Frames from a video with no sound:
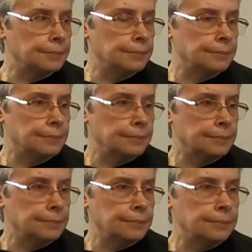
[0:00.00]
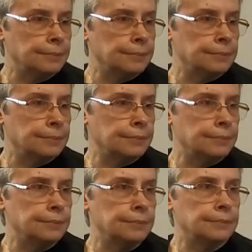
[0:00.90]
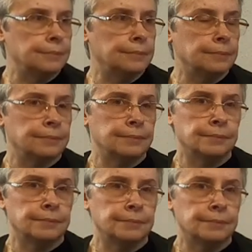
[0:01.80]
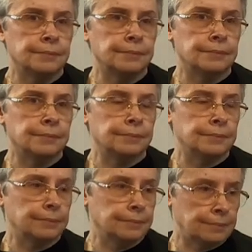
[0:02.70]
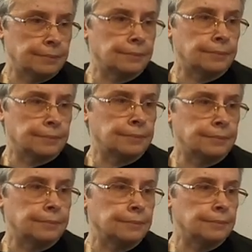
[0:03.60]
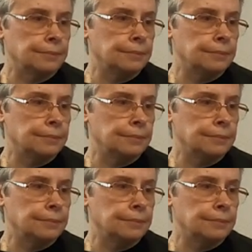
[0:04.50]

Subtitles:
This person isn't speaking.